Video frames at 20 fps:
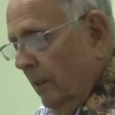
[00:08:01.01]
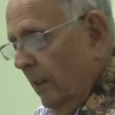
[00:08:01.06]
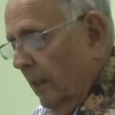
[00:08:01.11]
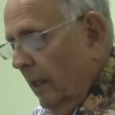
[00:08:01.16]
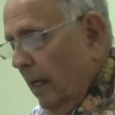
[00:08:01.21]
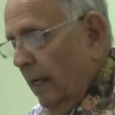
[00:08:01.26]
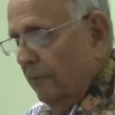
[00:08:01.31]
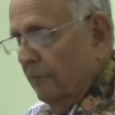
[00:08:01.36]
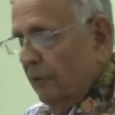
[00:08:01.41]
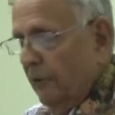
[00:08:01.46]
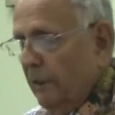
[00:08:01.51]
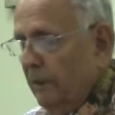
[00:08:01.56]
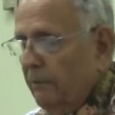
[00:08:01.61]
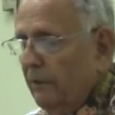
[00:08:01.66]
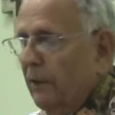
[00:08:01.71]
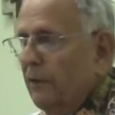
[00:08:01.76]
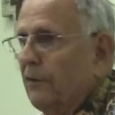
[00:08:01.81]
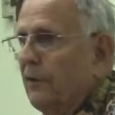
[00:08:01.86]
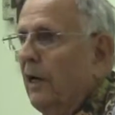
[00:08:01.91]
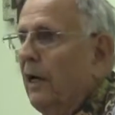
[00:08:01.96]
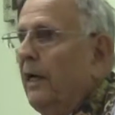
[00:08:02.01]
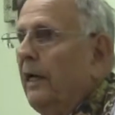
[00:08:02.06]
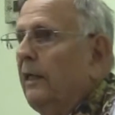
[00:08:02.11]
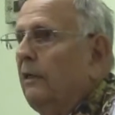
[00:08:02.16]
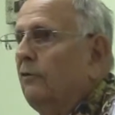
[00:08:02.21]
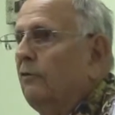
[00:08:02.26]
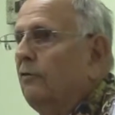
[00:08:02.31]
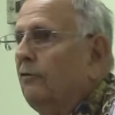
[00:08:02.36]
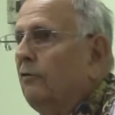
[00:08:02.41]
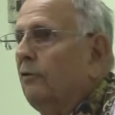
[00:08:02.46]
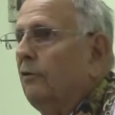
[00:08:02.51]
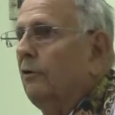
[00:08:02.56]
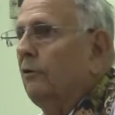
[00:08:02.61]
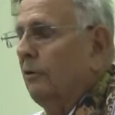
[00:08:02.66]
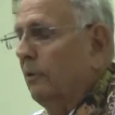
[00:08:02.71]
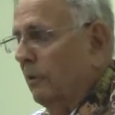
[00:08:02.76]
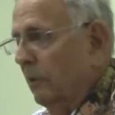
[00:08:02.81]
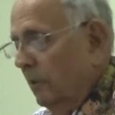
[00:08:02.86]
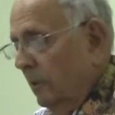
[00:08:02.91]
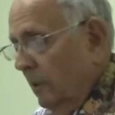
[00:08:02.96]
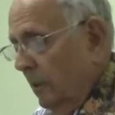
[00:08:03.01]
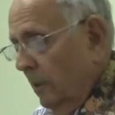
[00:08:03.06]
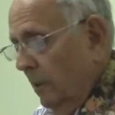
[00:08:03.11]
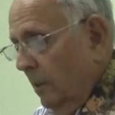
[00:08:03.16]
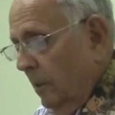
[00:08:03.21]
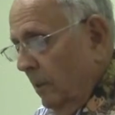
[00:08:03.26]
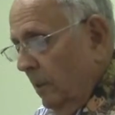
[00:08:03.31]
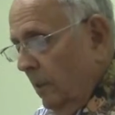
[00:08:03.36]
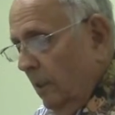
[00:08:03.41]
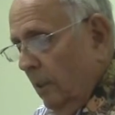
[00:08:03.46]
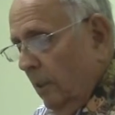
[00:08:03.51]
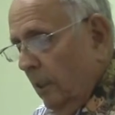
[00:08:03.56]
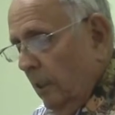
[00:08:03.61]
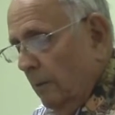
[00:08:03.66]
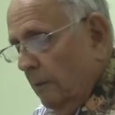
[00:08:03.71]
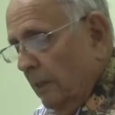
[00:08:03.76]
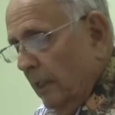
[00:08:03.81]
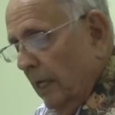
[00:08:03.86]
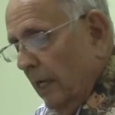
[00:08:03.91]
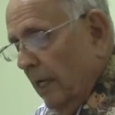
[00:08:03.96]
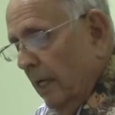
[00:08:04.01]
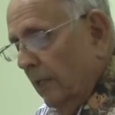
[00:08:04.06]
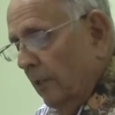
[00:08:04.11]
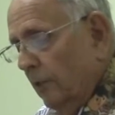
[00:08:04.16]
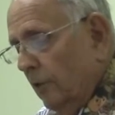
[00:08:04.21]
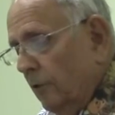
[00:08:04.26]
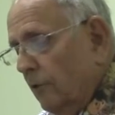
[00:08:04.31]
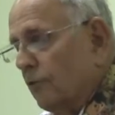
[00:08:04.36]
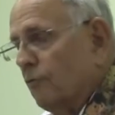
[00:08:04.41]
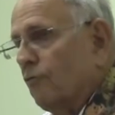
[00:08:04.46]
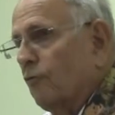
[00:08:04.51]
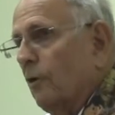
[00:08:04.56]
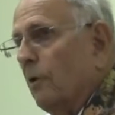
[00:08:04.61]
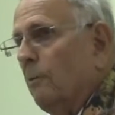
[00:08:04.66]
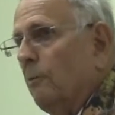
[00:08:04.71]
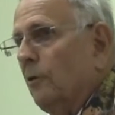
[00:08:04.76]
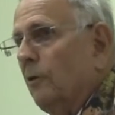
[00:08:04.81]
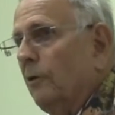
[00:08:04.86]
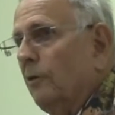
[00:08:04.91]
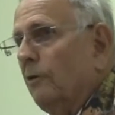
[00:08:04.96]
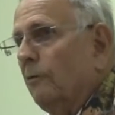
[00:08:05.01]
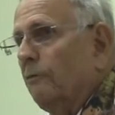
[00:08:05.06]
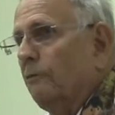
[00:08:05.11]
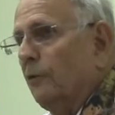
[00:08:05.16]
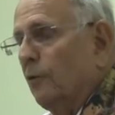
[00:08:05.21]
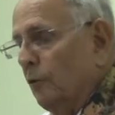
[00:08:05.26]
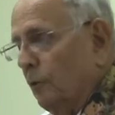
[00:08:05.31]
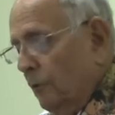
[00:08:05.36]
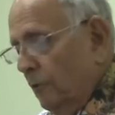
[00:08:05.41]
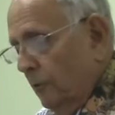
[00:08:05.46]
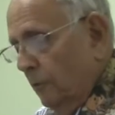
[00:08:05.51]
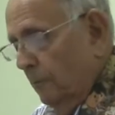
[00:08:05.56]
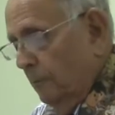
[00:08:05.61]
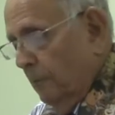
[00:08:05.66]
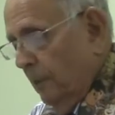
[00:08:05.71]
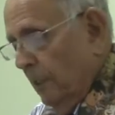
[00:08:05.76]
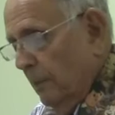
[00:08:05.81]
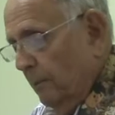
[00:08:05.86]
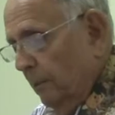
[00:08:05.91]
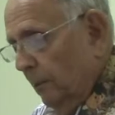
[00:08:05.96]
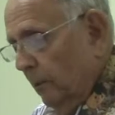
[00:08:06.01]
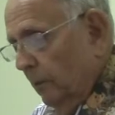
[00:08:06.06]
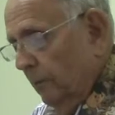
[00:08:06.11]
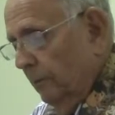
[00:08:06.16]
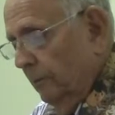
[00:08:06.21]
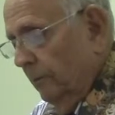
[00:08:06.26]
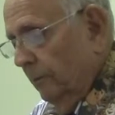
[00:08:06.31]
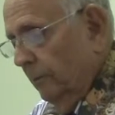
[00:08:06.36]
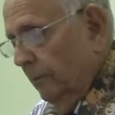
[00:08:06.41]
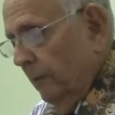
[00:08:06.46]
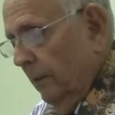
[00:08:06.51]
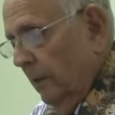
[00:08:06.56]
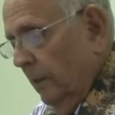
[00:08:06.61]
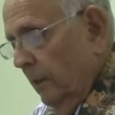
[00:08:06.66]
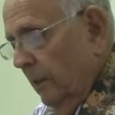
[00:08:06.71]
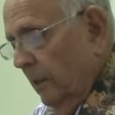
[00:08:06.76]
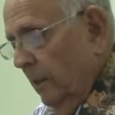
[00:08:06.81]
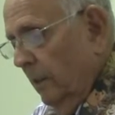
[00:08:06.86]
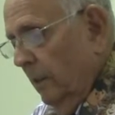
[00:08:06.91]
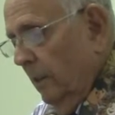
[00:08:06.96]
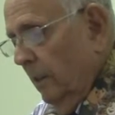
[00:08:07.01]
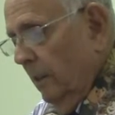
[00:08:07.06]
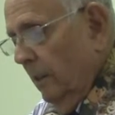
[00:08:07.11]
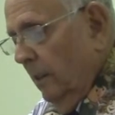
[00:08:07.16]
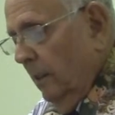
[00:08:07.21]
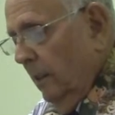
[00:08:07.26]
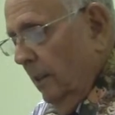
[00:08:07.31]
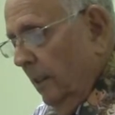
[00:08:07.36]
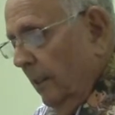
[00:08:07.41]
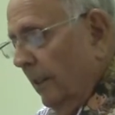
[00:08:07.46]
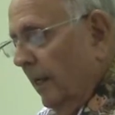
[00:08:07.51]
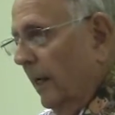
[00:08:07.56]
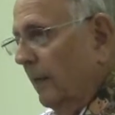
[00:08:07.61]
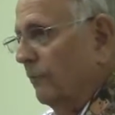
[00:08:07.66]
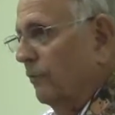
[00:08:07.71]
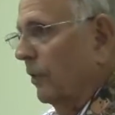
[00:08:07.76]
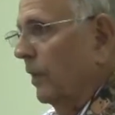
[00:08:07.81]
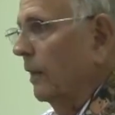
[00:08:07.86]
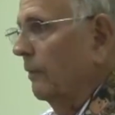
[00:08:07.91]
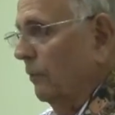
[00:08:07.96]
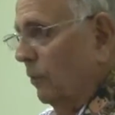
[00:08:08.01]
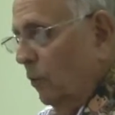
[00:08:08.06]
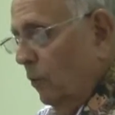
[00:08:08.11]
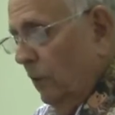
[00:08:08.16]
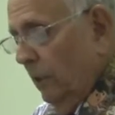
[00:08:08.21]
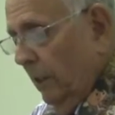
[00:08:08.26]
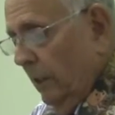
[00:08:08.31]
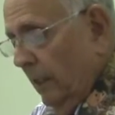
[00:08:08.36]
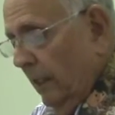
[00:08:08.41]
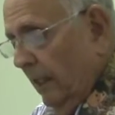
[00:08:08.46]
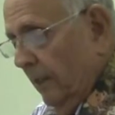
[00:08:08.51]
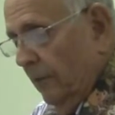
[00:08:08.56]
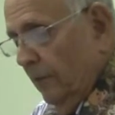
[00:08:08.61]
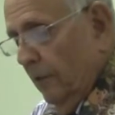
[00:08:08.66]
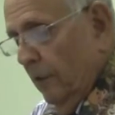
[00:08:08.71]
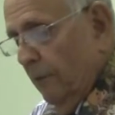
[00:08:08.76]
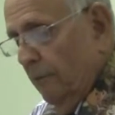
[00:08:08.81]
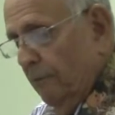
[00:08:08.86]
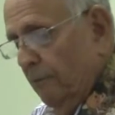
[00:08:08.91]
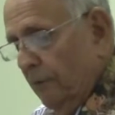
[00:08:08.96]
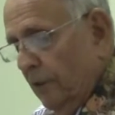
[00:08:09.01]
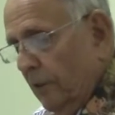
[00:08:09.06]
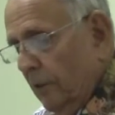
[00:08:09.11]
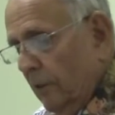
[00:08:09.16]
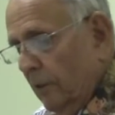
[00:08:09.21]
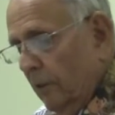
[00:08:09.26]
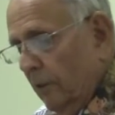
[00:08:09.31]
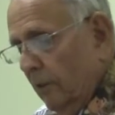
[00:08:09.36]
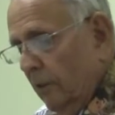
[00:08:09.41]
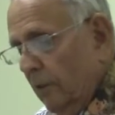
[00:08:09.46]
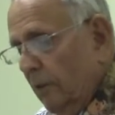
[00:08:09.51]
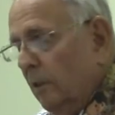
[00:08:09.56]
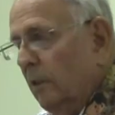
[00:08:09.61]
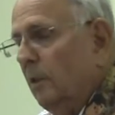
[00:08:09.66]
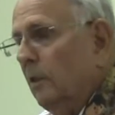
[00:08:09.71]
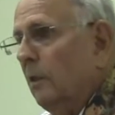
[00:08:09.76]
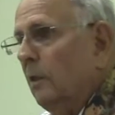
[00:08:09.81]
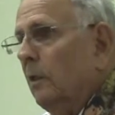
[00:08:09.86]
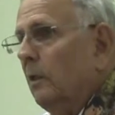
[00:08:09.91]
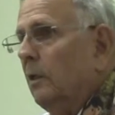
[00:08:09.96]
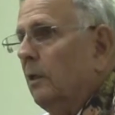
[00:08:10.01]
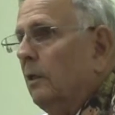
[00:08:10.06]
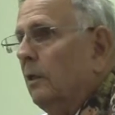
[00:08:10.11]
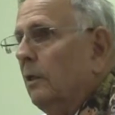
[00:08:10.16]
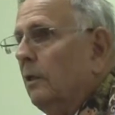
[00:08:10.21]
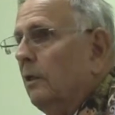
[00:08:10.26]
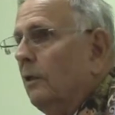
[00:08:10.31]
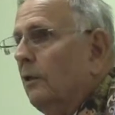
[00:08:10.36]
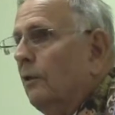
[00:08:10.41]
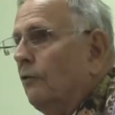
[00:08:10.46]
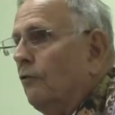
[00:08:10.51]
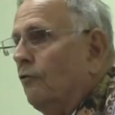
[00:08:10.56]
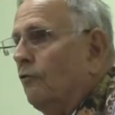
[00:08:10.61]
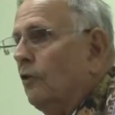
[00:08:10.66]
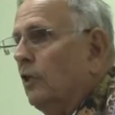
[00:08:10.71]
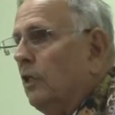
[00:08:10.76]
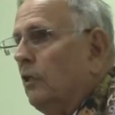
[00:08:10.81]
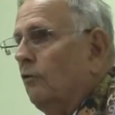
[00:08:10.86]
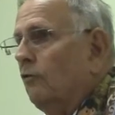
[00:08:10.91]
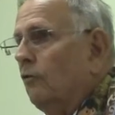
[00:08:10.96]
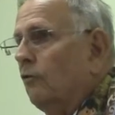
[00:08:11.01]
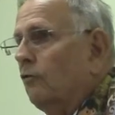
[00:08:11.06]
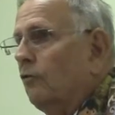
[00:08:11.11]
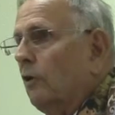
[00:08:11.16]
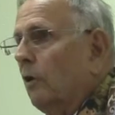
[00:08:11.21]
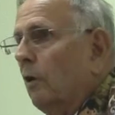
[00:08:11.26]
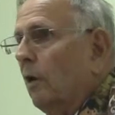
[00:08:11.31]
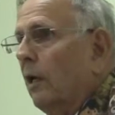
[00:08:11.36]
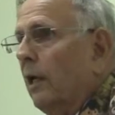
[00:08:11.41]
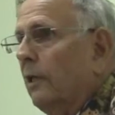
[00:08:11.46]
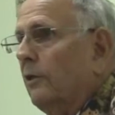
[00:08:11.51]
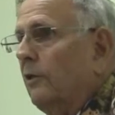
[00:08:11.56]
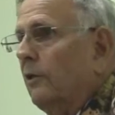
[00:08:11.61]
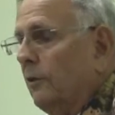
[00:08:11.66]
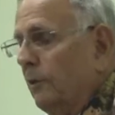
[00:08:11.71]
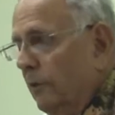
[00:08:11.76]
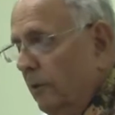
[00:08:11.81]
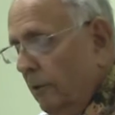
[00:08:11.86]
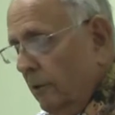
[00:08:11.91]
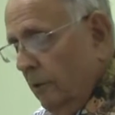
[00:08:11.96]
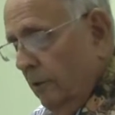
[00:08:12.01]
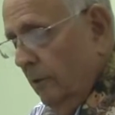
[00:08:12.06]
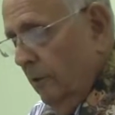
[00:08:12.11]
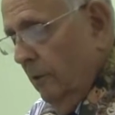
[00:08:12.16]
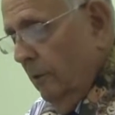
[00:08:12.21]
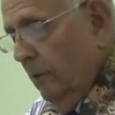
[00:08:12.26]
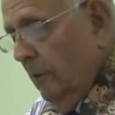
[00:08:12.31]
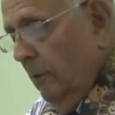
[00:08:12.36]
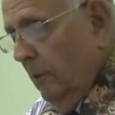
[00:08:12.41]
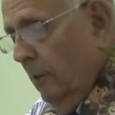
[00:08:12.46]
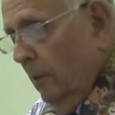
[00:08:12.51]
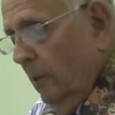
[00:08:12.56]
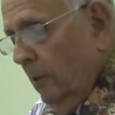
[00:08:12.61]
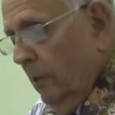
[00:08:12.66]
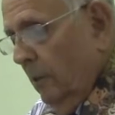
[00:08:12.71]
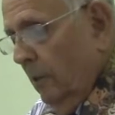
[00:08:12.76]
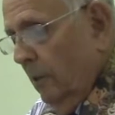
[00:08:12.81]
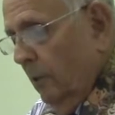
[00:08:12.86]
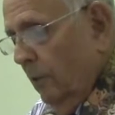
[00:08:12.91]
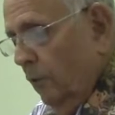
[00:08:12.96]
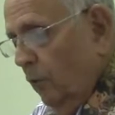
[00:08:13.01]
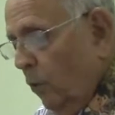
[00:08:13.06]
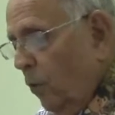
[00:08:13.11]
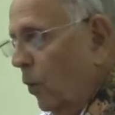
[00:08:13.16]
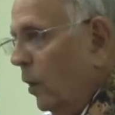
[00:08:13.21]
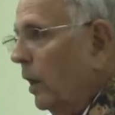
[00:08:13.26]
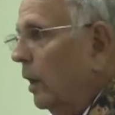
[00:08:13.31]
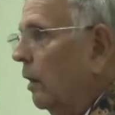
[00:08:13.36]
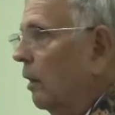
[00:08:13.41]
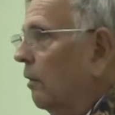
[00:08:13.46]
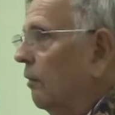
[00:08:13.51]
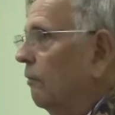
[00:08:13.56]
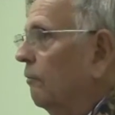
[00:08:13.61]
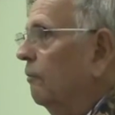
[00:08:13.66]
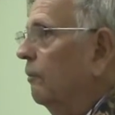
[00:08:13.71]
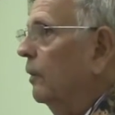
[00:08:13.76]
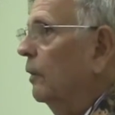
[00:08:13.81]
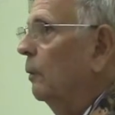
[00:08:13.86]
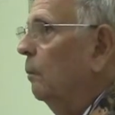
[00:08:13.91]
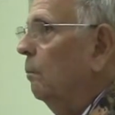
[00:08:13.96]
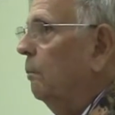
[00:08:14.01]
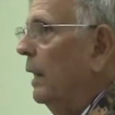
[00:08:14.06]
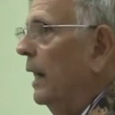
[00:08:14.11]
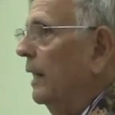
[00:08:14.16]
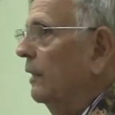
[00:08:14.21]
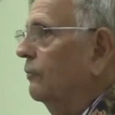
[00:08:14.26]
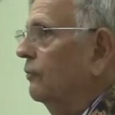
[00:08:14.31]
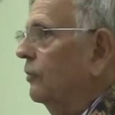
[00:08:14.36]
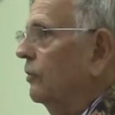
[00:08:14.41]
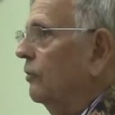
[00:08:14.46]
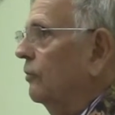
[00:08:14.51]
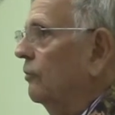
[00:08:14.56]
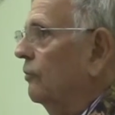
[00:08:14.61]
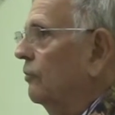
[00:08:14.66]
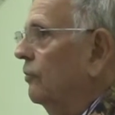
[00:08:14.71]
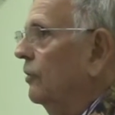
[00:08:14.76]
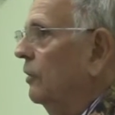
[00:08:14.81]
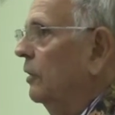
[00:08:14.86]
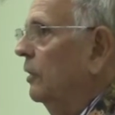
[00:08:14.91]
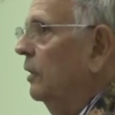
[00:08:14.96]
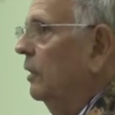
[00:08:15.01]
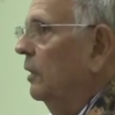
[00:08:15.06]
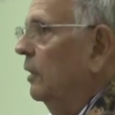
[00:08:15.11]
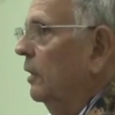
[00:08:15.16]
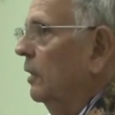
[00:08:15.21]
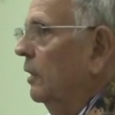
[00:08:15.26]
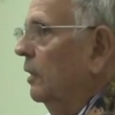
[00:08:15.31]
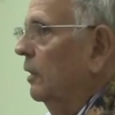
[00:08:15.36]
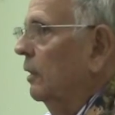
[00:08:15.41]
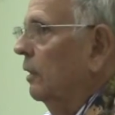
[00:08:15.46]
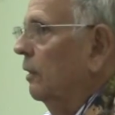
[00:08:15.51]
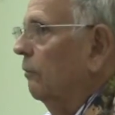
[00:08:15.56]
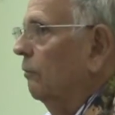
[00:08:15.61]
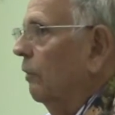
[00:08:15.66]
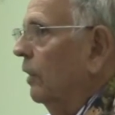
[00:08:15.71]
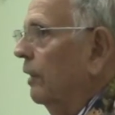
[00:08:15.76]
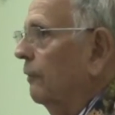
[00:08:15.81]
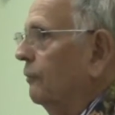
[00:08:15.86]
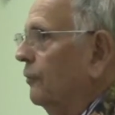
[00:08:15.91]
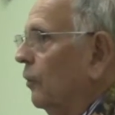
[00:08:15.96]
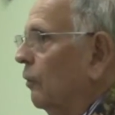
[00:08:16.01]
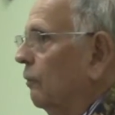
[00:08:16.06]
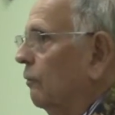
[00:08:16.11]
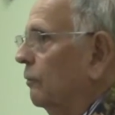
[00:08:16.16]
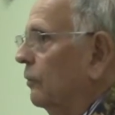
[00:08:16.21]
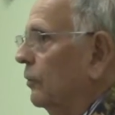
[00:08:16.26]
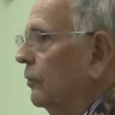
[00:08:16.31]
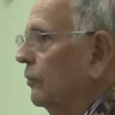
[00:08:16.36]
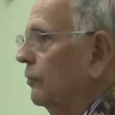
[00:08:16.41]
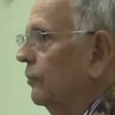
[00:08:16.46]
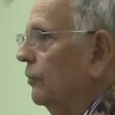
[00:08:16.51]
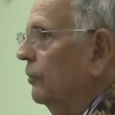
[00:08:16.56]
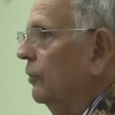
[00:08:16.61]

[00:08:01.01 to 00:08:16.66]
After giving thanks, he began to distribute the food to the people. And after everyone had their fill, Jesus collected 12 baskets of leftovers.